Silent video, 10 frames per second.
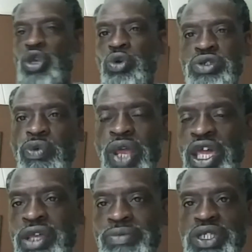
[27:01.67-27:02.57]
Those of you
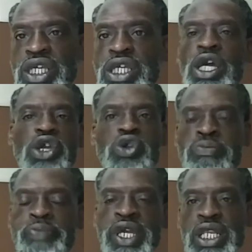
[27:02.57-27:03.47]
that MC, you
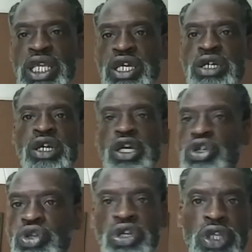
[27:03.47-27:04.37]
been there.
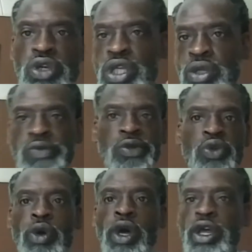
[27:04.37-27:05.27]
You didn't you you
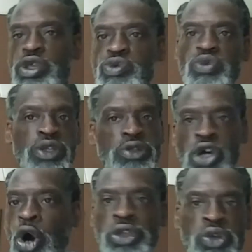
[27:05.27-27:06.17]
you you
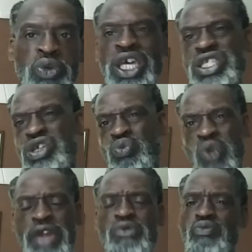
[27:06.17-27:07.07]
you hit the
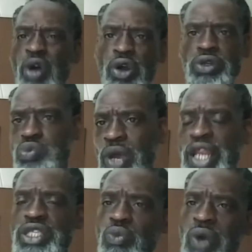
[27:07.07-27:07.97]
right words right
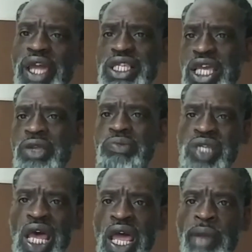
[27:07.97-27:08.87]
at the right damn
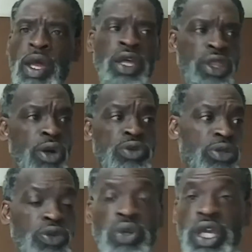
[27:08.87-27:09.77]
time. Those
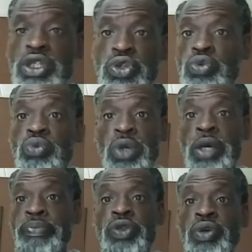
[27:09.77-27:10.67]
of you that do
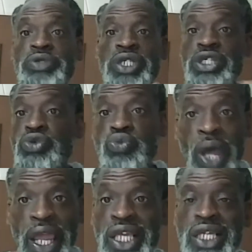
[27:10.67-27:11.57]
you know what I'm saying? Do
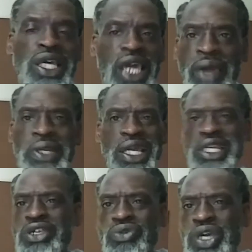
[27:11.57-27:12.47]
writing. Every now and
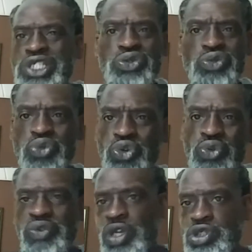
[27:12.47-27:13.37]
then you hit your
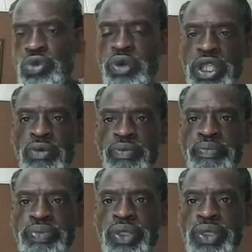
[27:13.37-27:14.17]
groove, you hit your rhythm,